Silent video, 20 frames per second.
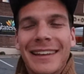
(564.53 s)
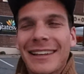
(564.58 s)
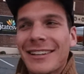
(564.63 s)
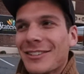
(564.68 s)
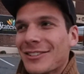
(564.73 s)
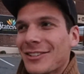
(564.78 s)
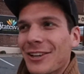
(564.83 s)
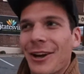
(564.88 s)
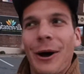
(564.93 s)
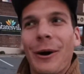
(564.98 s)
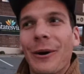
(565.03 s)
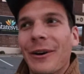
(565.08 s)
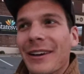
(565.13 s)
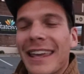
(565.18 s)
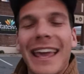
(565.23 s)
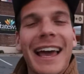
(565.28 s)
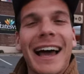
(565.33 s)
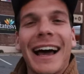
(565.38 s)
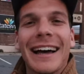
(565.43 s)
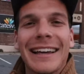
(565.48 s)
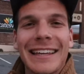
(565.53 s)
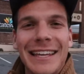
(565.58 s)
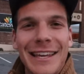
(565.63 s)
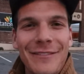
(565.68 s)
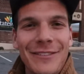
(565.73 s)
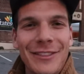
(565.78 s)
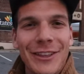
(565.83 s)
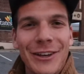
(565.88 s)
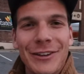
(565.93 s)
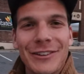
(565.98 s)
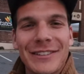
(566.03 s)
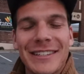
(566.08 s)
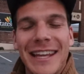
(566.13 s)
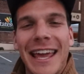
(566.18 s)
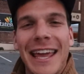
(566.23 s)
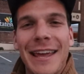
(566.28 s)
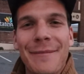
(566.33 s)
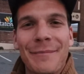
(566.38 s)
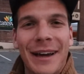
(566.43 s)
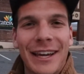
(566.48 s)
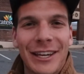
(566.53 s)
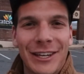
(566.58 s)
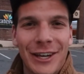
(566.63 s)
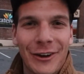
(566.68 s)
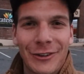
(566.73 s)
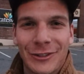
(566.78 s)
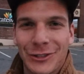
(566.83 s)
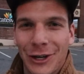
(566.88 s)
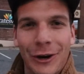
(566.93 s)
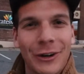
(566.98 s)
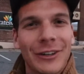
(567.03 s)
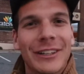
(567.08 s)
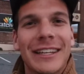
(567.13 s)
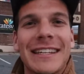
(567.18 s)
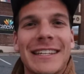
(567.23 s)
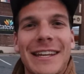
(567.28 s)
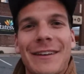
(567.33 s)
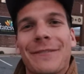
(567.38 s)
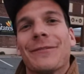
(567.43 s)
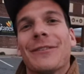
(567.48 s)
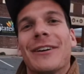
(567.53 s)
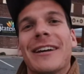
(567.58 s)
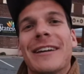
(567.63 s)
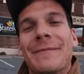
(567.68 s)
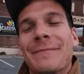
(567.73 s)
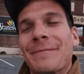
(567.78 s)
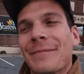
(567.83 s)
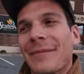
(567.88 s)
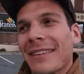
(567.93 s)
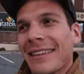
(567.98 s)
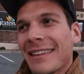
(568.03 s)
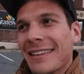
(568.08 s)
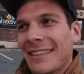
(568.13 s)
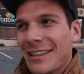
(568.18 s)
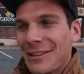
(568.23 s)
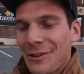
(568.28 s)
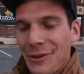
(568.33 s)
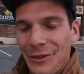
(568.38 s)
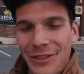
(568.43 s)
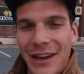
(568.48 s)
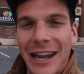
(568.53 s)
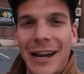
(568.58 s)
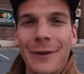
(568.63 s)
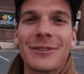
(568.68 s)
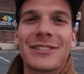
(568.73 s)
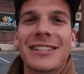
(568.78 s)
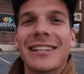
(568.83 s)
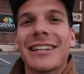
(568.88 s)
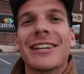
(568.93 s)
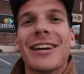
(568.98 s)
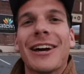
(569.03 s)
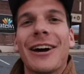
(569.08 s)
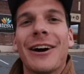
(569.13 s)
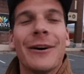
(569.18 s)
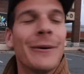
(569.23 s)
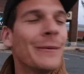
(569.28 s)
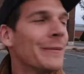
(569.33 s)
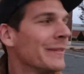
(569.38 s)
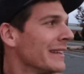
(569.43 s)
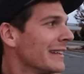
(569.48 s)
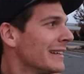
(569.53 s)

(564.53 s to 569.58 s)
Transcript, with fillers: So yeah, even though your day might go totally different than you thought it was gonna go,